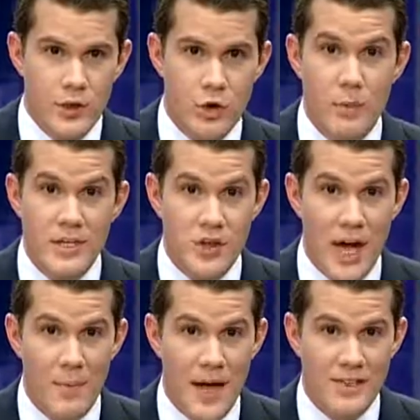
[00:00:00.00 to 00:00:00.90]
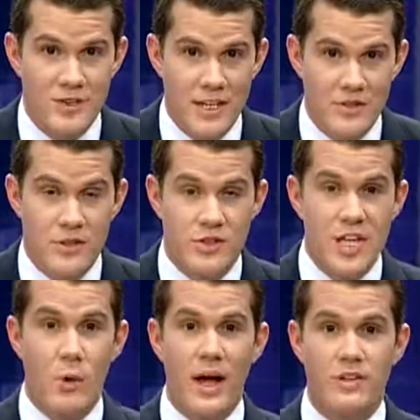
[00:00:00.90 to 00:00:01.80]
Toomey's campaign says the
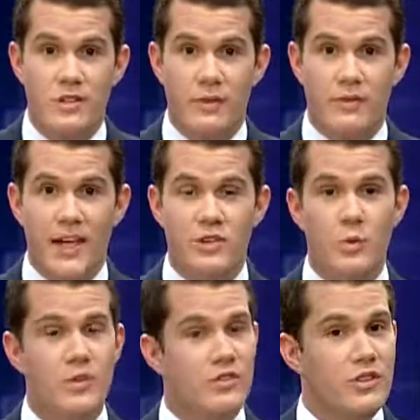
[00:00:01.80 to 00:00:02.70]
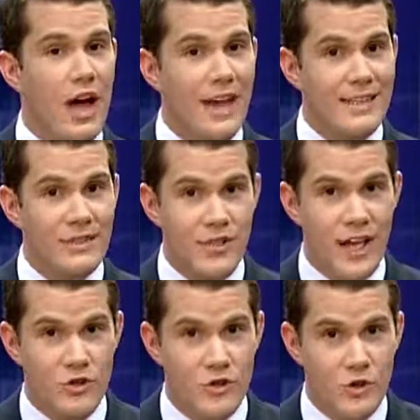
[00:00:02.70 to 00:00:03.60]
sequence of events was not
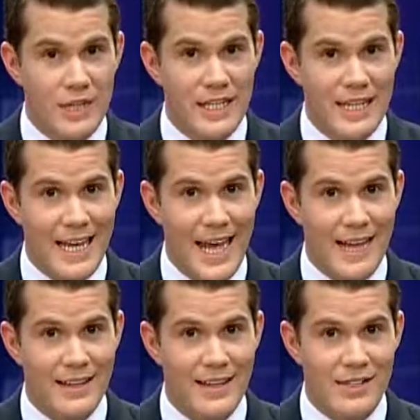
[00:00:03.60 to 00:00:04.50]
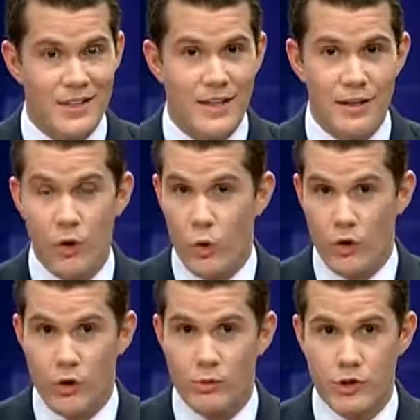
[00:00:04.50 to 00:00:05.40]
intentional in the ad, and they say the
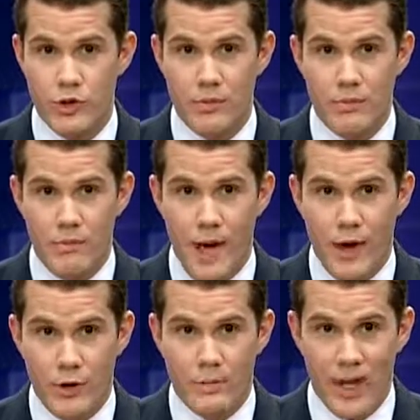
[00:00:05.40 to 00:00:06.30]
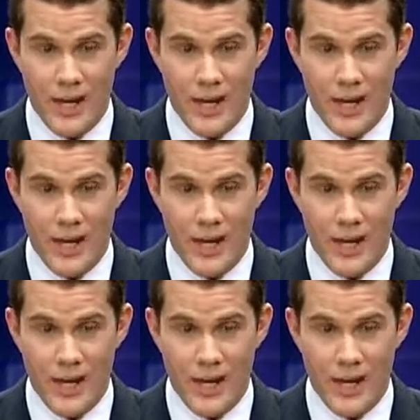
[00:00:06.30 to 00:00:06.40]
order shouldn't matter.